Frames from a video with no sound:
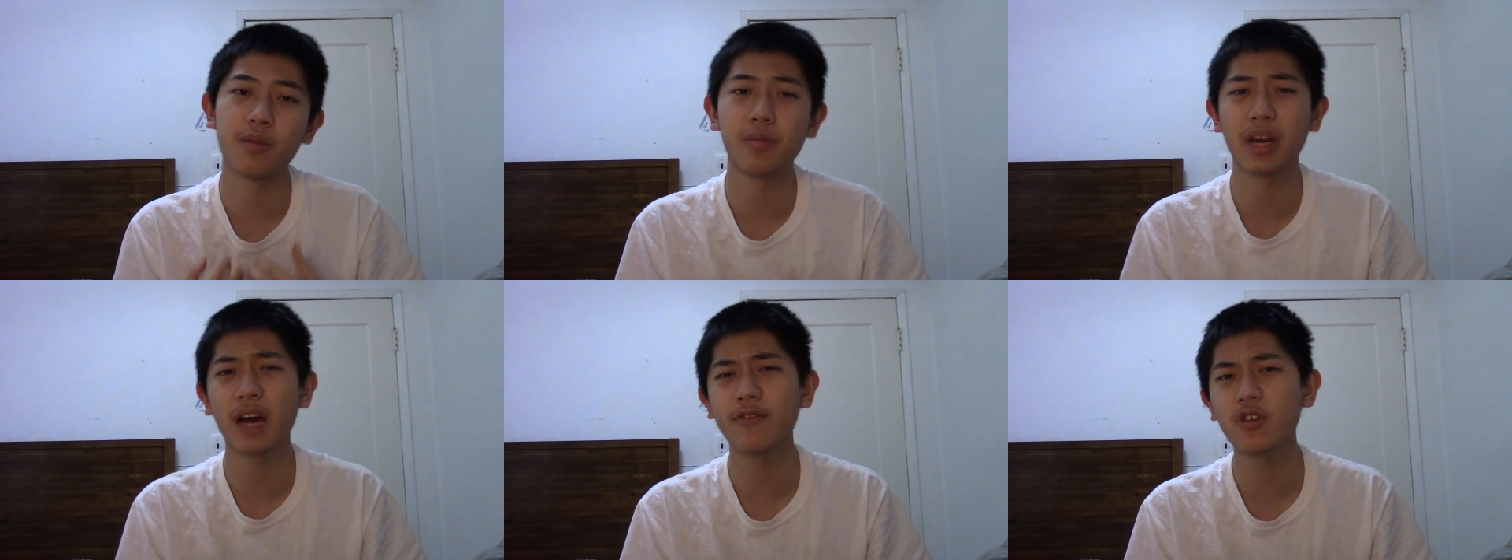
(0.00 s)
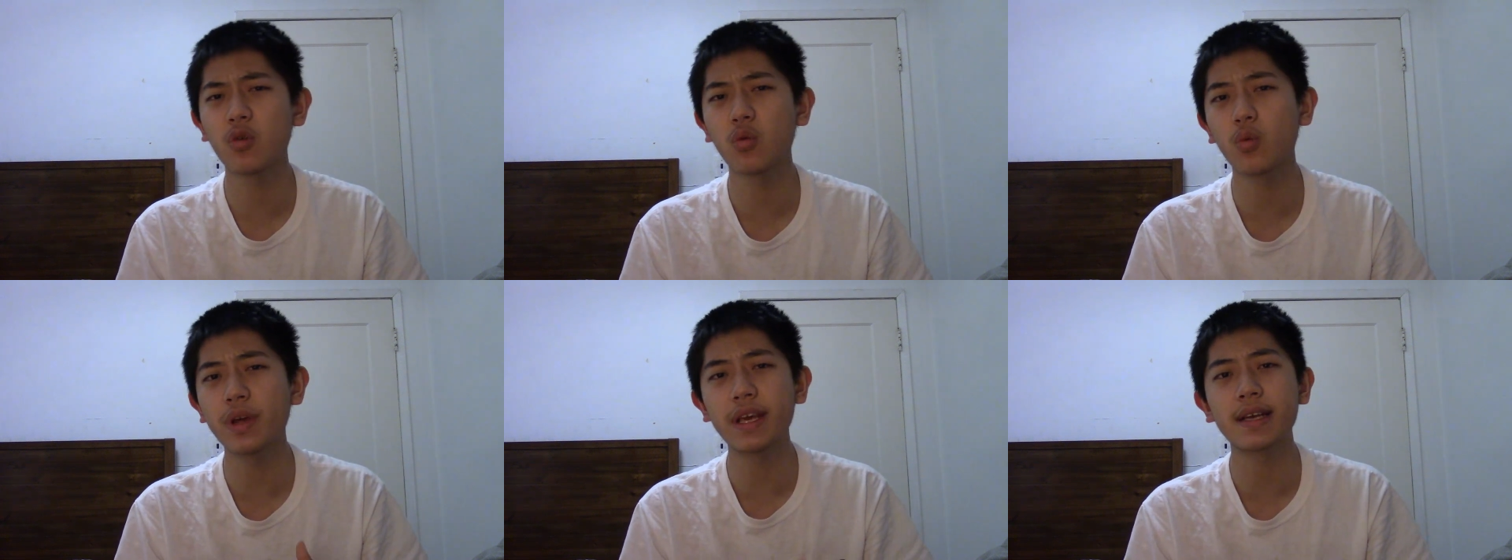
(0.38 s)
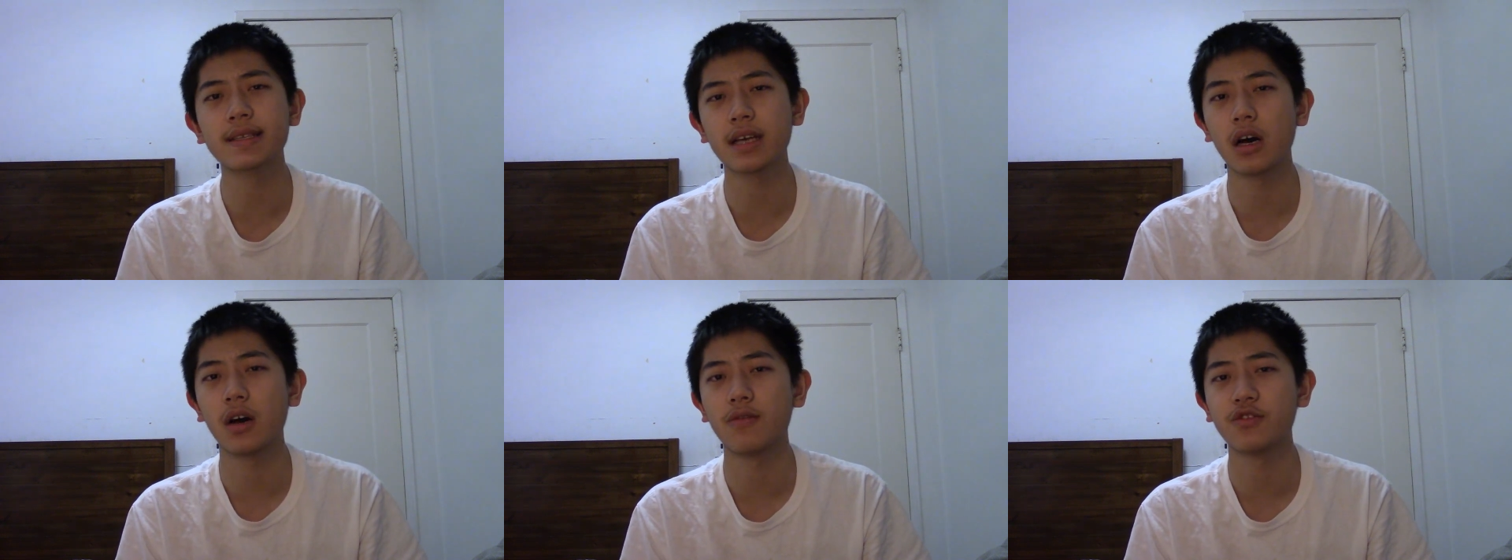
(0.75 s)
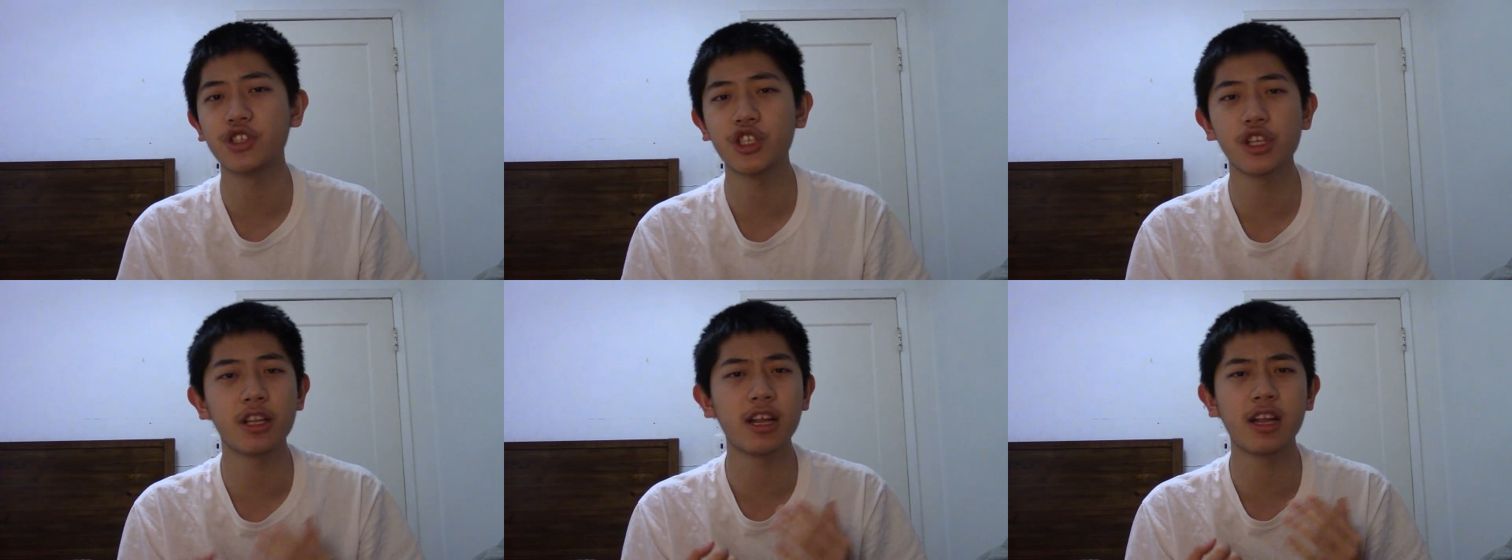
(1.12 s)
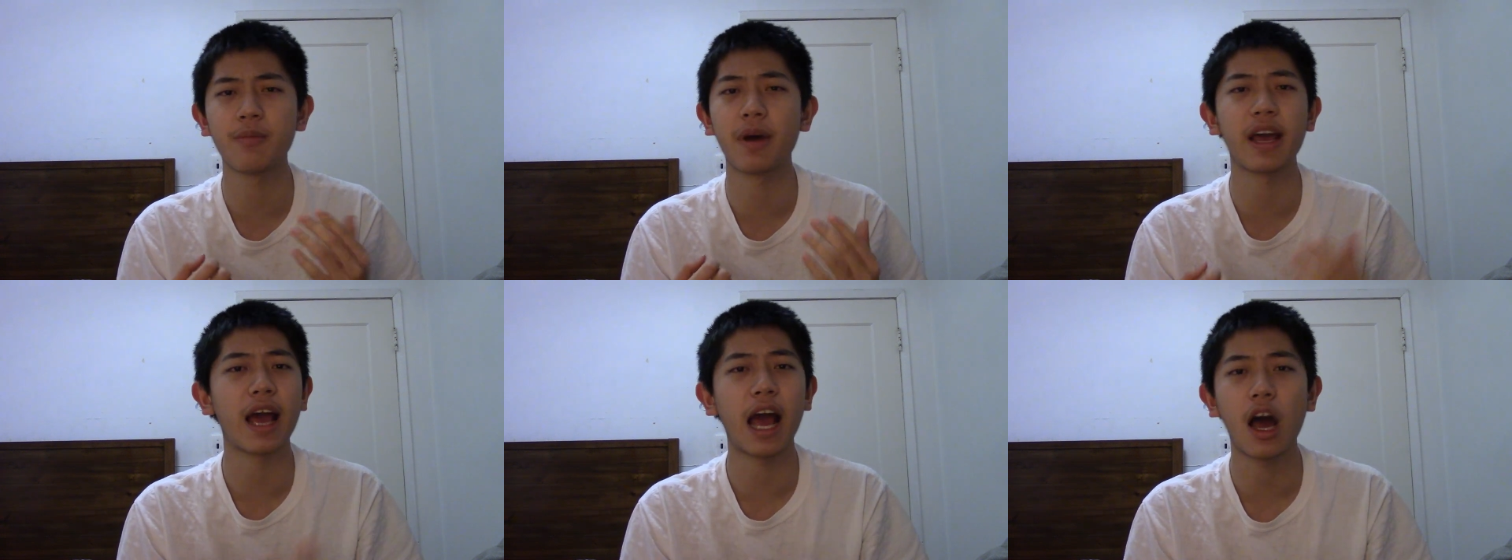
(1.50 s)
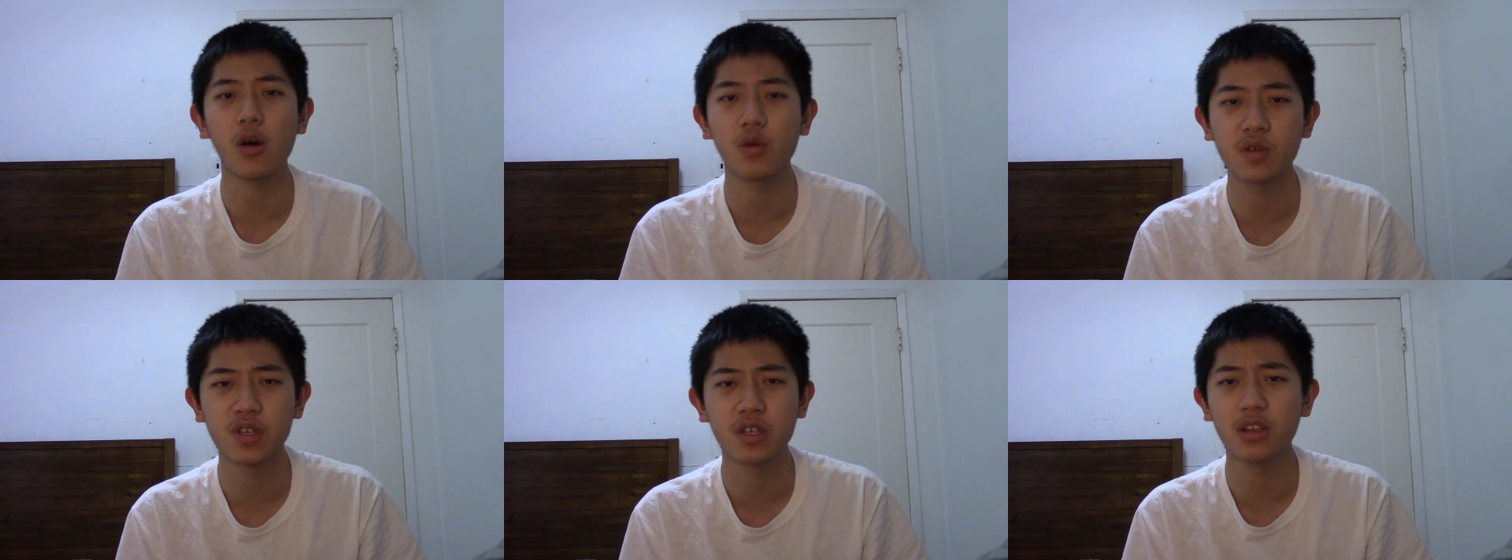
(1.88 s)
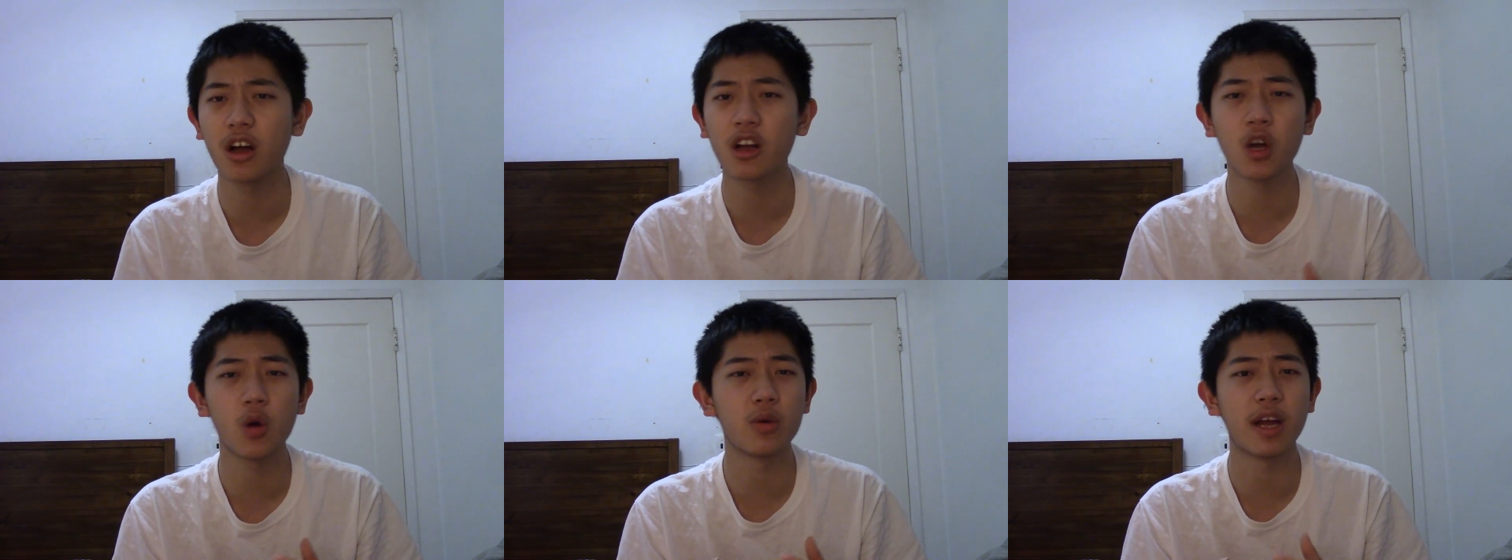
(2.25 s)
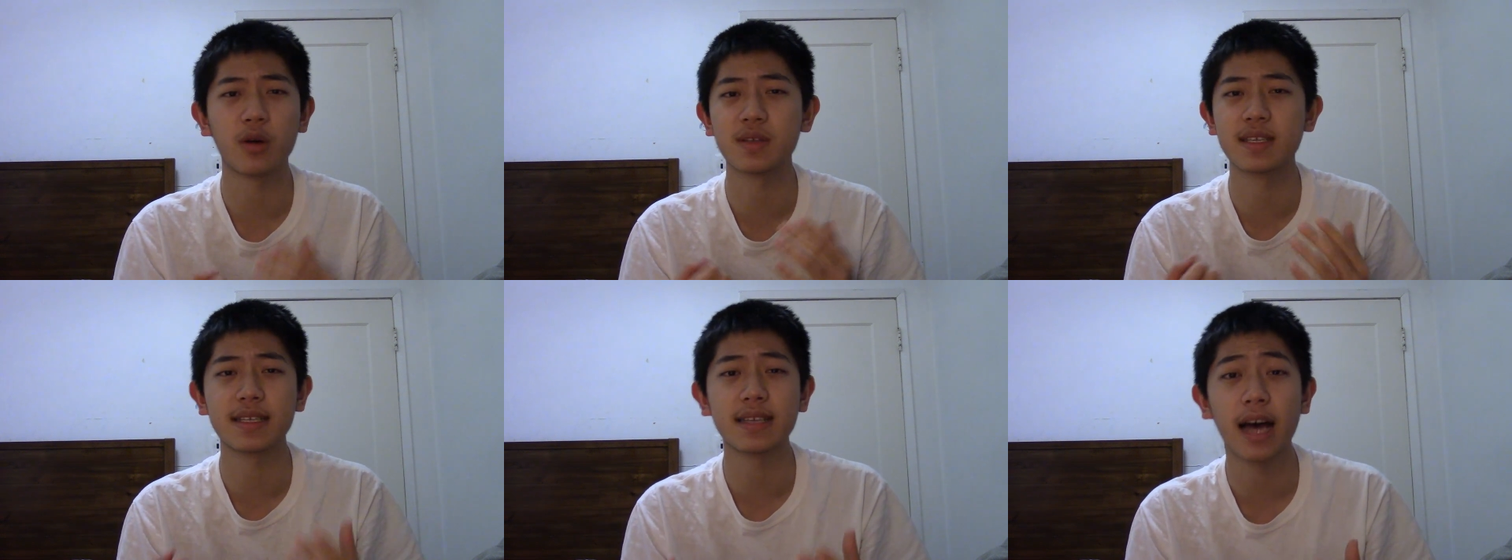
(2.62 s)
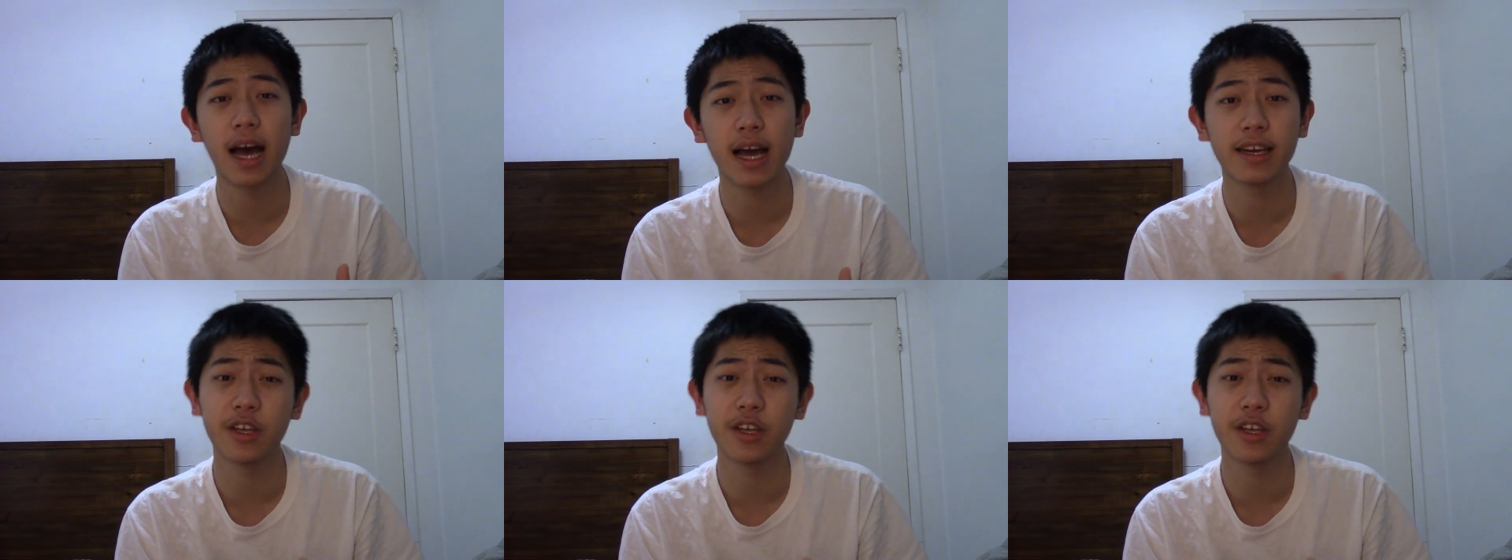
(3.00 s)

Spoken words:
But after weeks of chilling in my house, not going outside,